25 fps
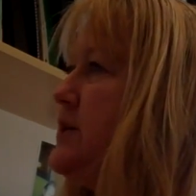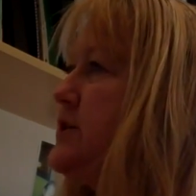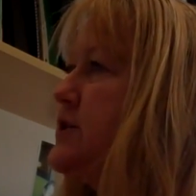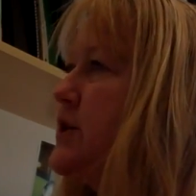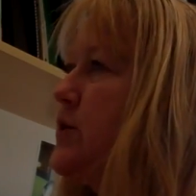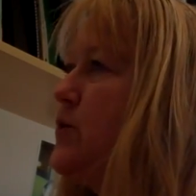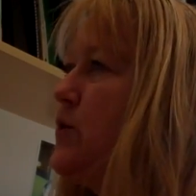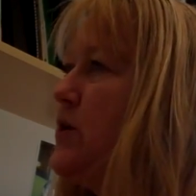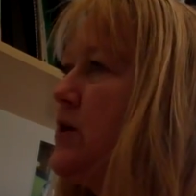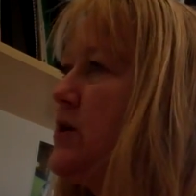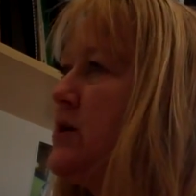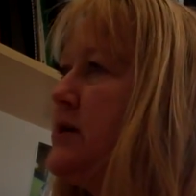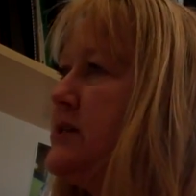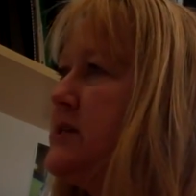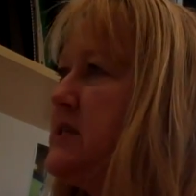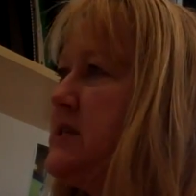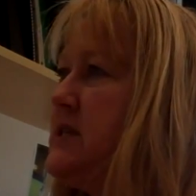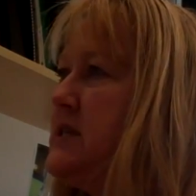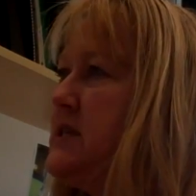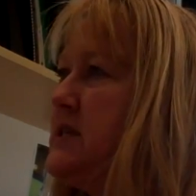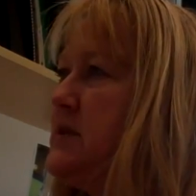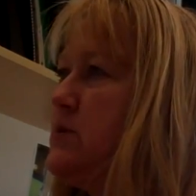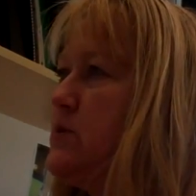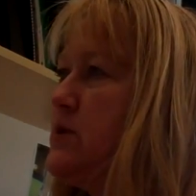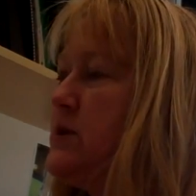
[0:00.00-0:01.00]
So what I
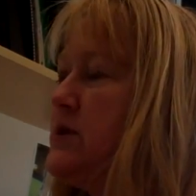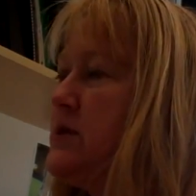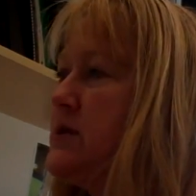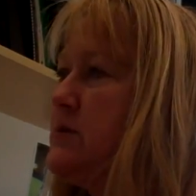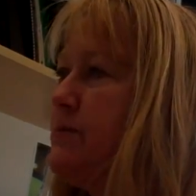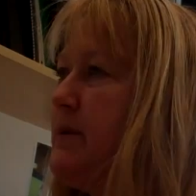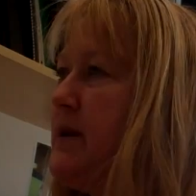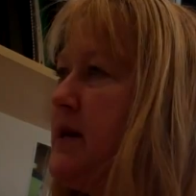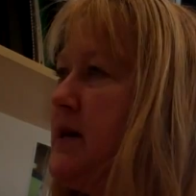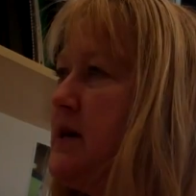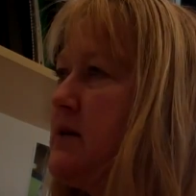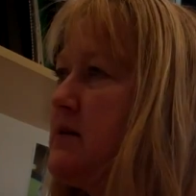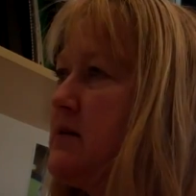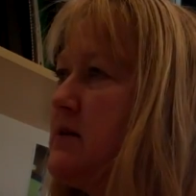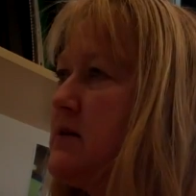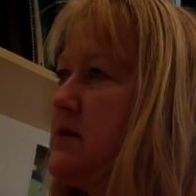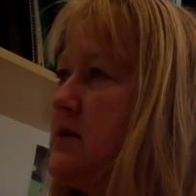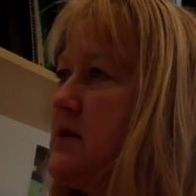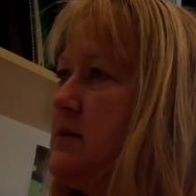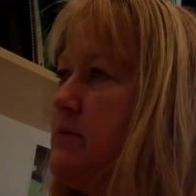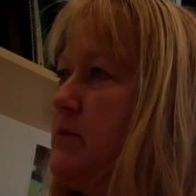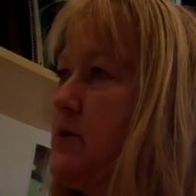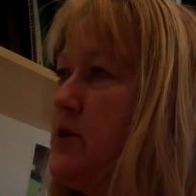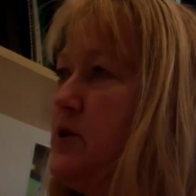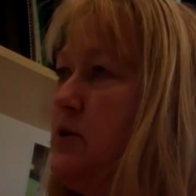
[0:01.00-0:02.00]
did was about,
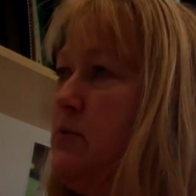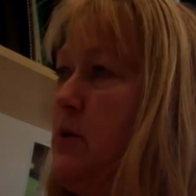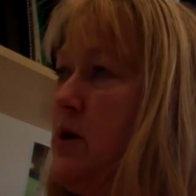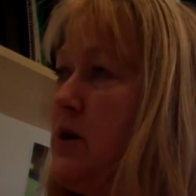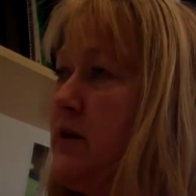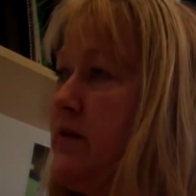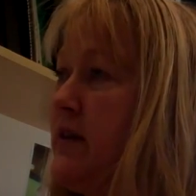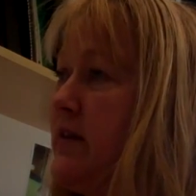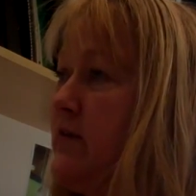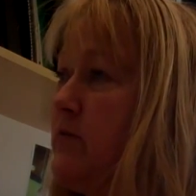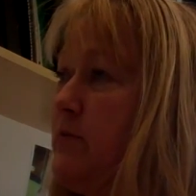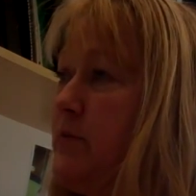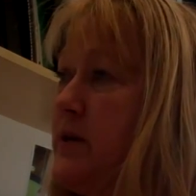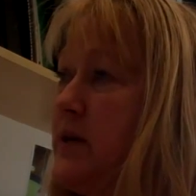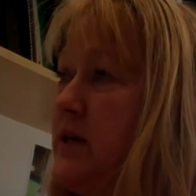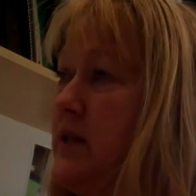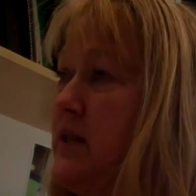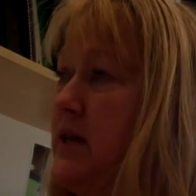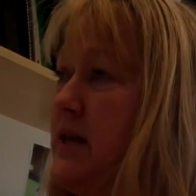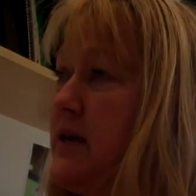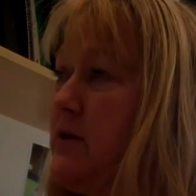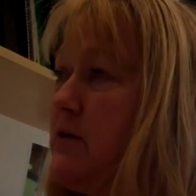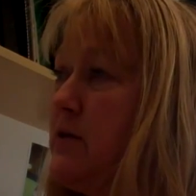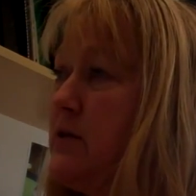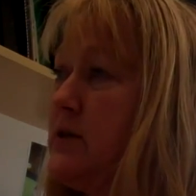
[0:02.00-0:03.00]
you might have even been
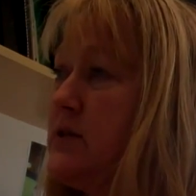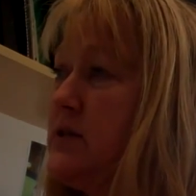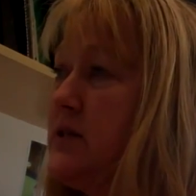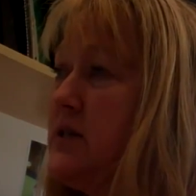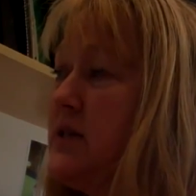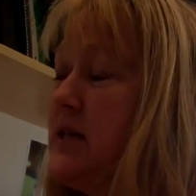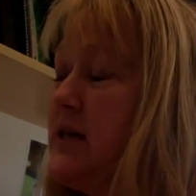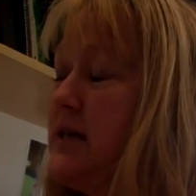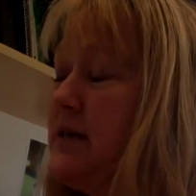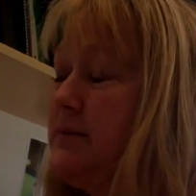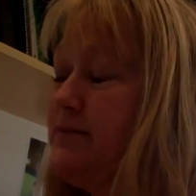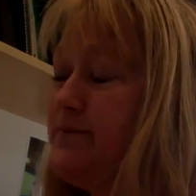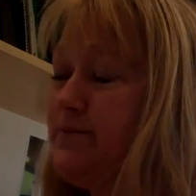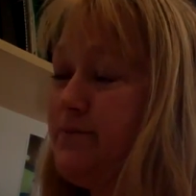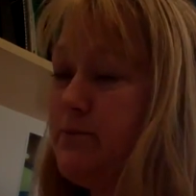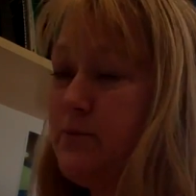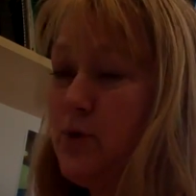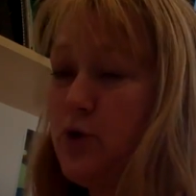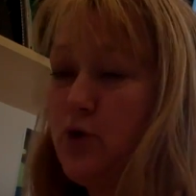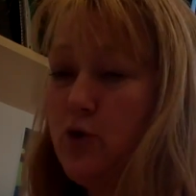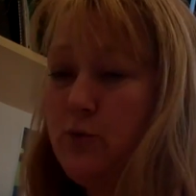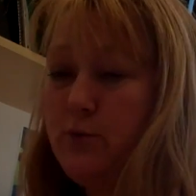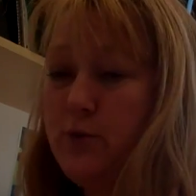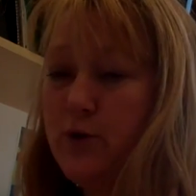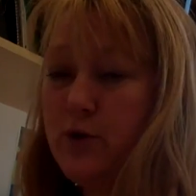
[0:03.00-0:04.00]
there, I was at
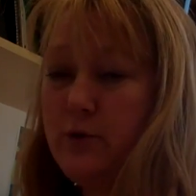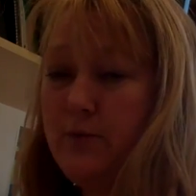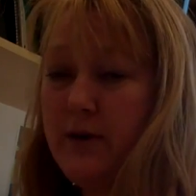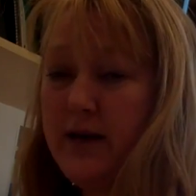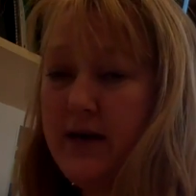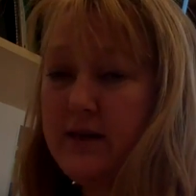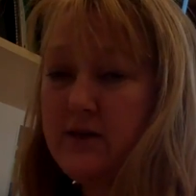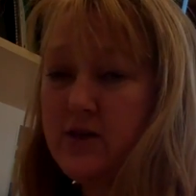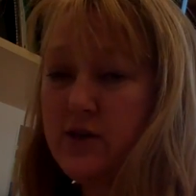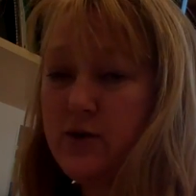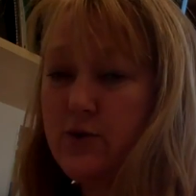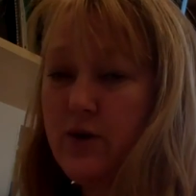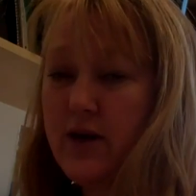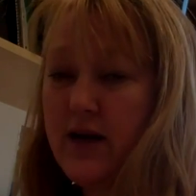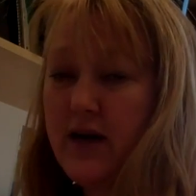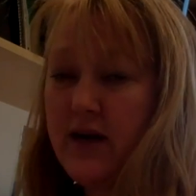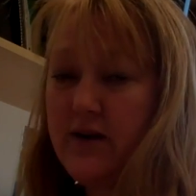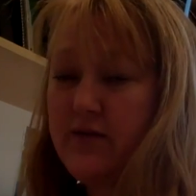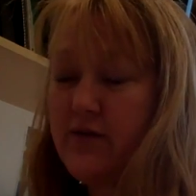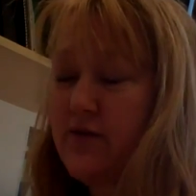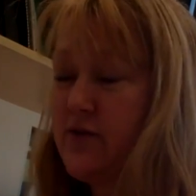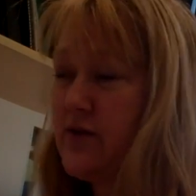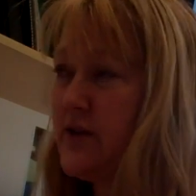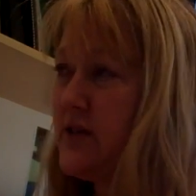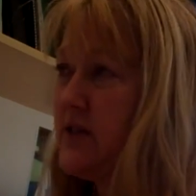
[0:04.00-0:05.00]
Moodle Mood about
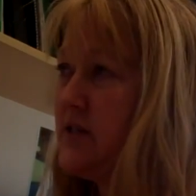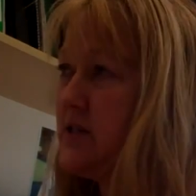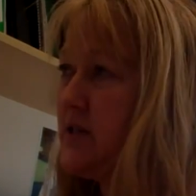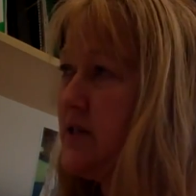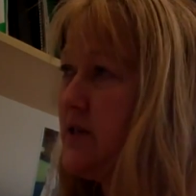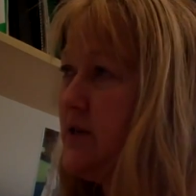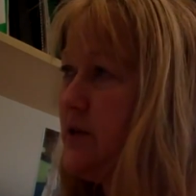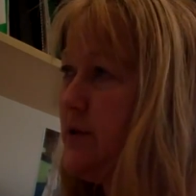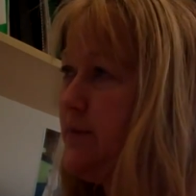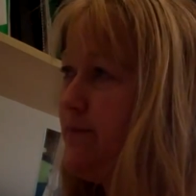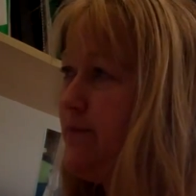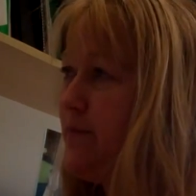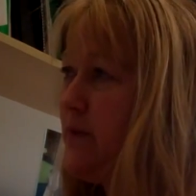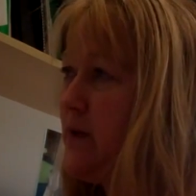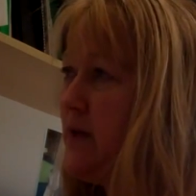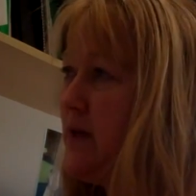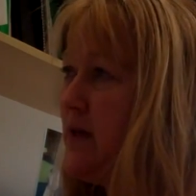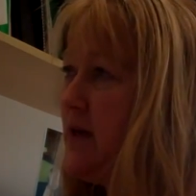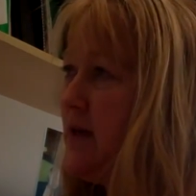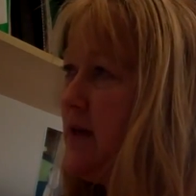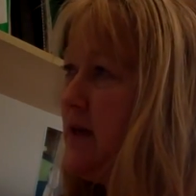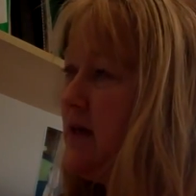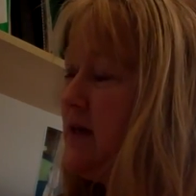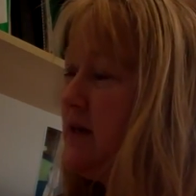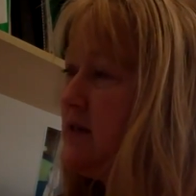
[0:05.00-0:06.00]
2.5, 3 years ago.
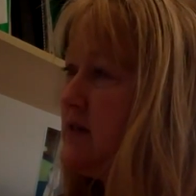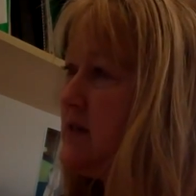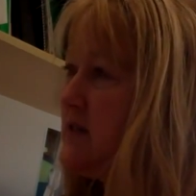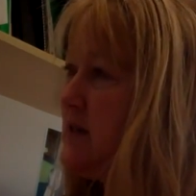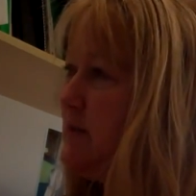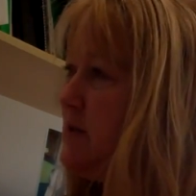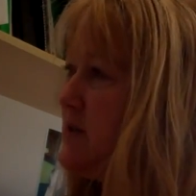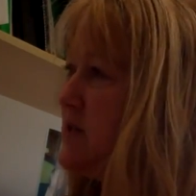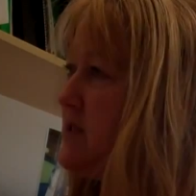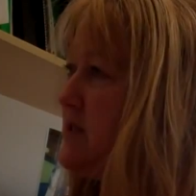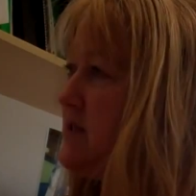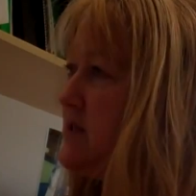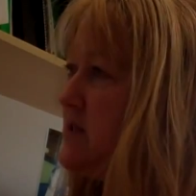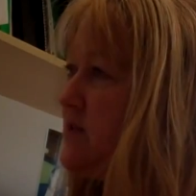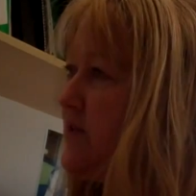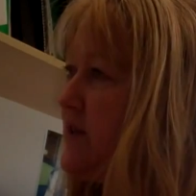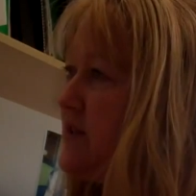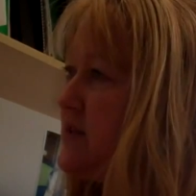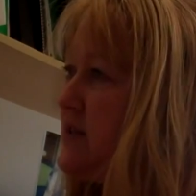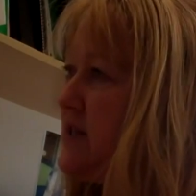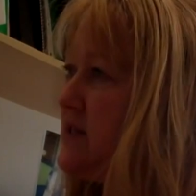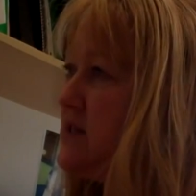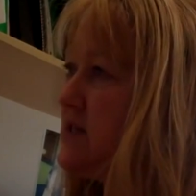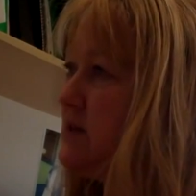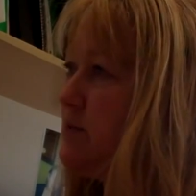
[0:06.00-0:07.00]
Someone did this
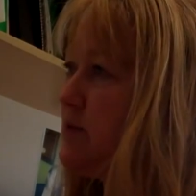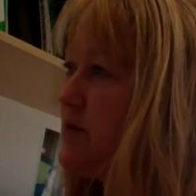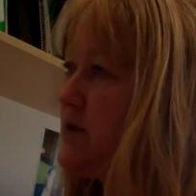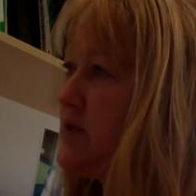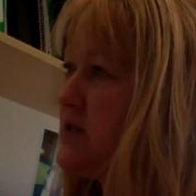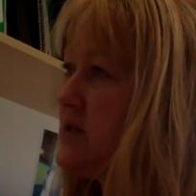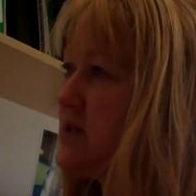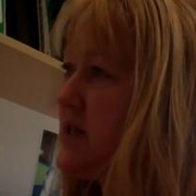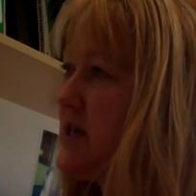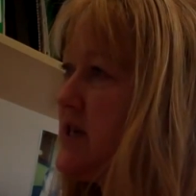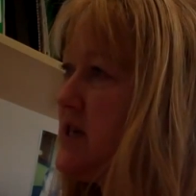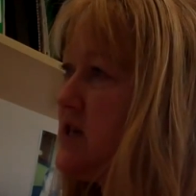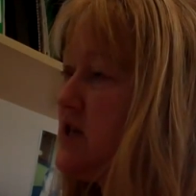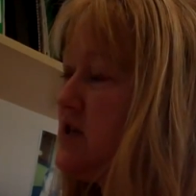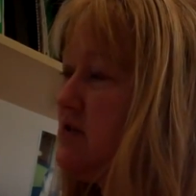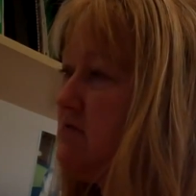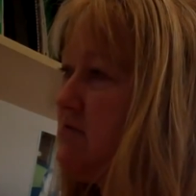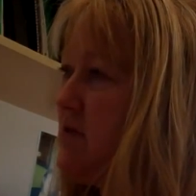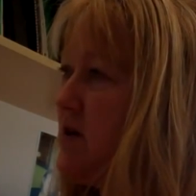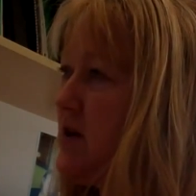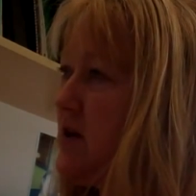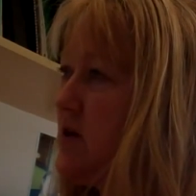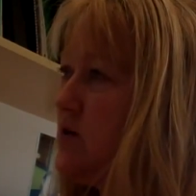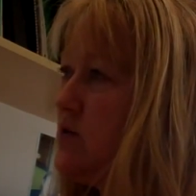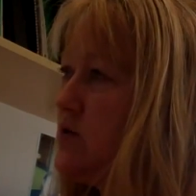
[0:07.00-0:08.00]
fantastic
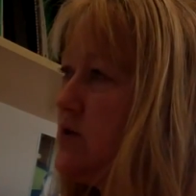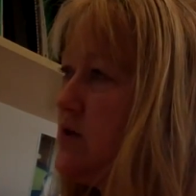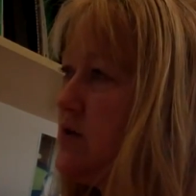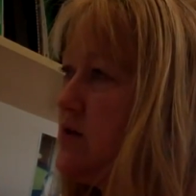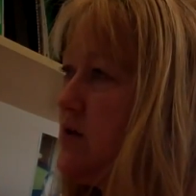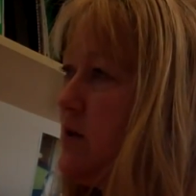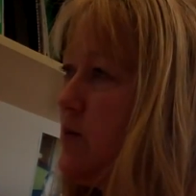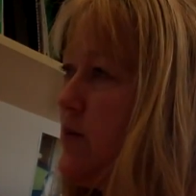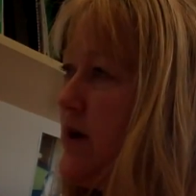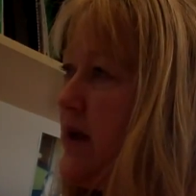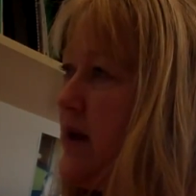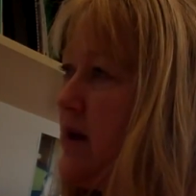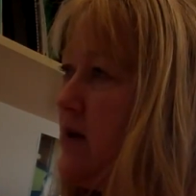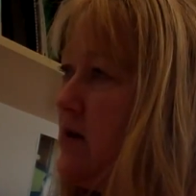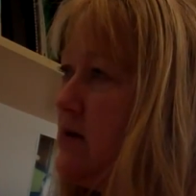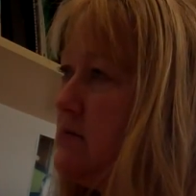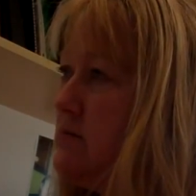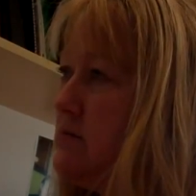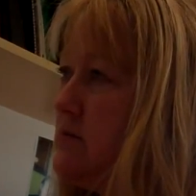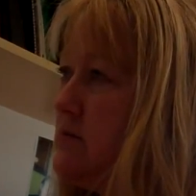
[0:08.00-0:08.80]
presentation. I looked at it and I went,